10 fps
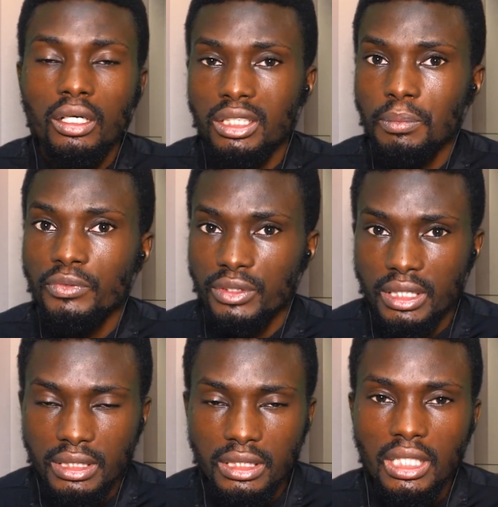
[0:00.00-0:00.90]
the
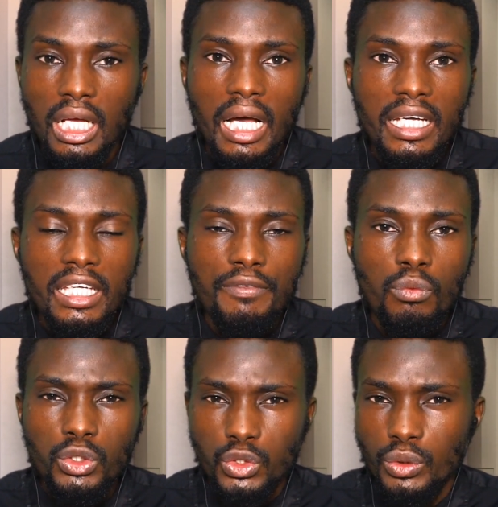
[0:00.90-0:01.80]
processes. If you
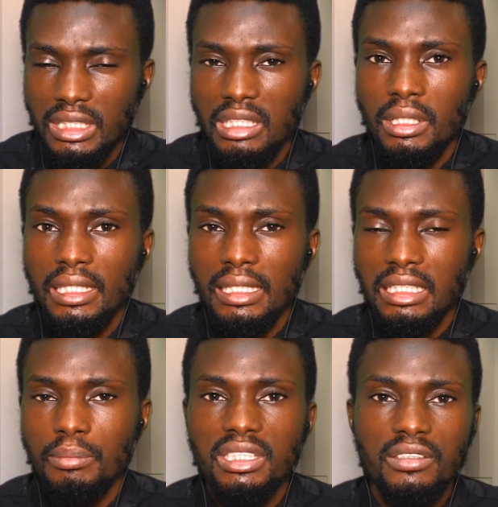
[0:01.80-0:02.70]
want to do an
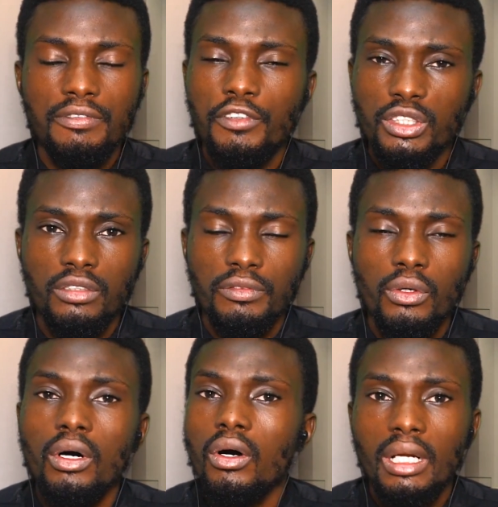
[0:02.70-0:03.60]
assignment, first of
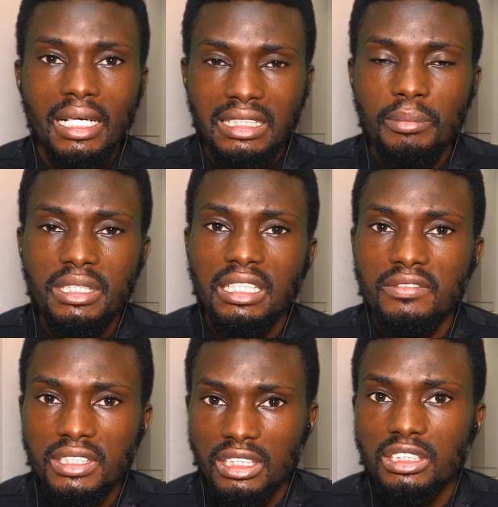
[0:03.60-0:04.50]
all assignments are
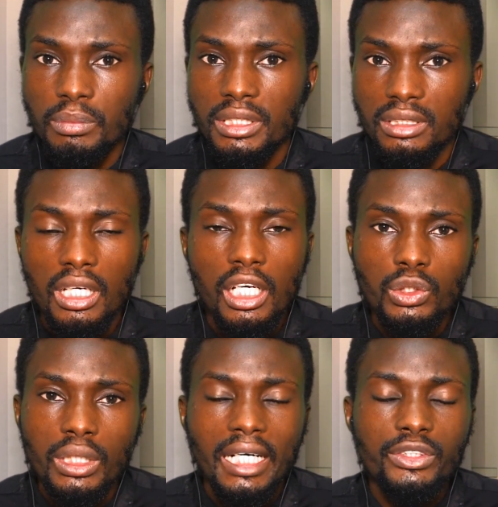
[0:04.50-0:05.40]
research based.
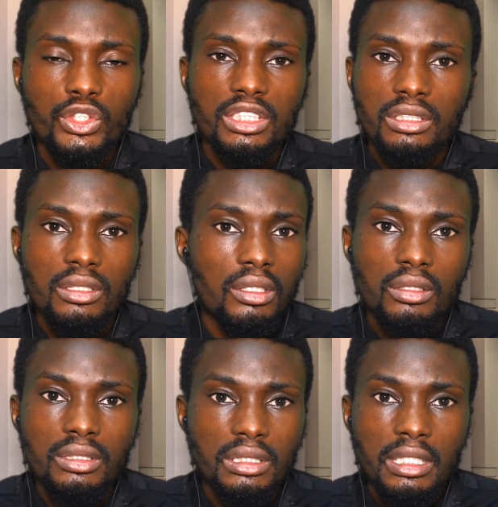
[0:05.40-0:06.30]
You can't just
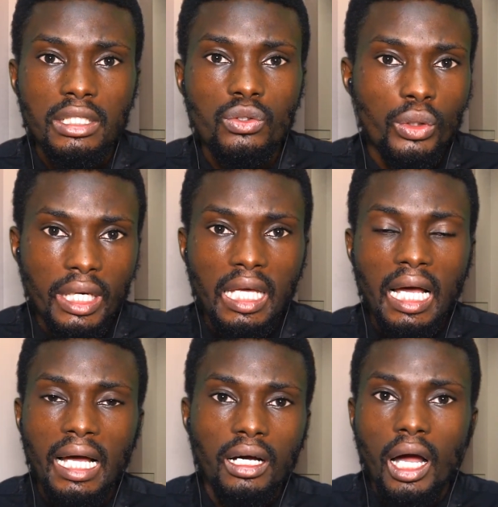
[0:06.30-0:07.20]
say, okay,
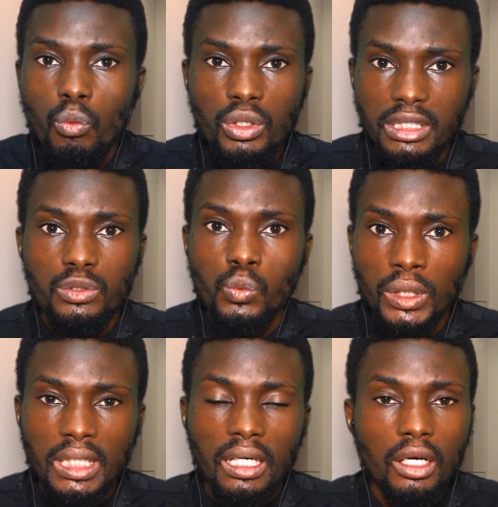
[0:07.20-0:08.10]
what is
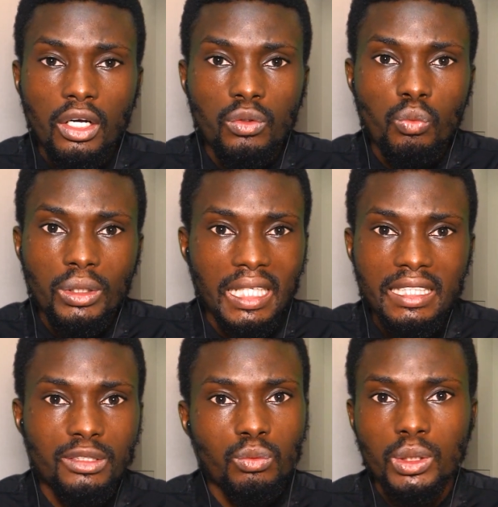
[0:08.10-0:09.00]
water? Water
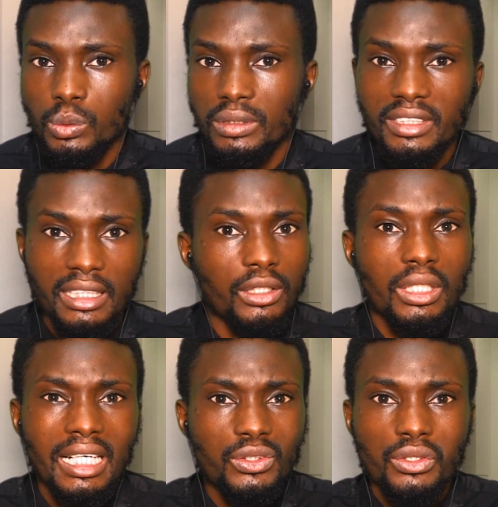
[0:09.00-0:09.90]
is what we drink. You
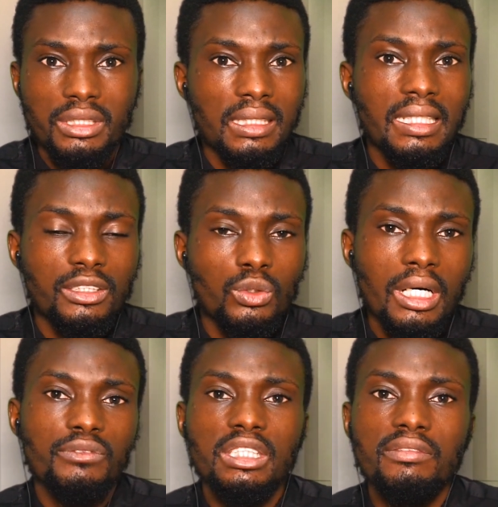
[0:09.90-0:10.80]
can't just say that. You
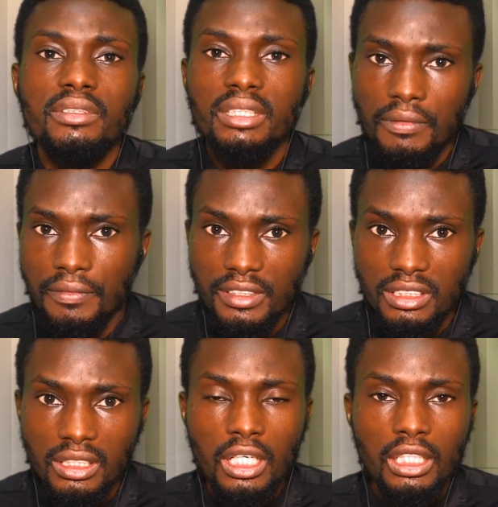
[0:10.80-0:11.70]
have to give a
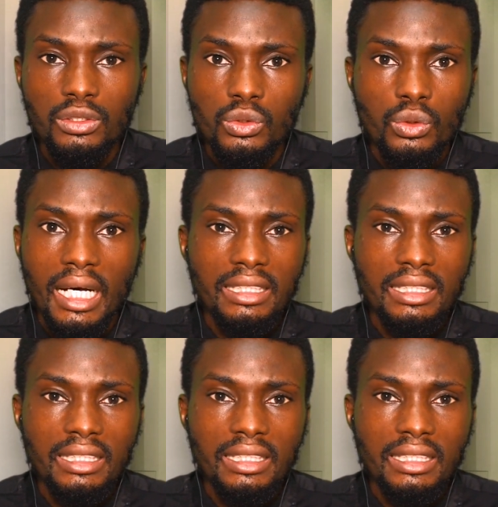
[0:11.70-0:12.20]
reference. The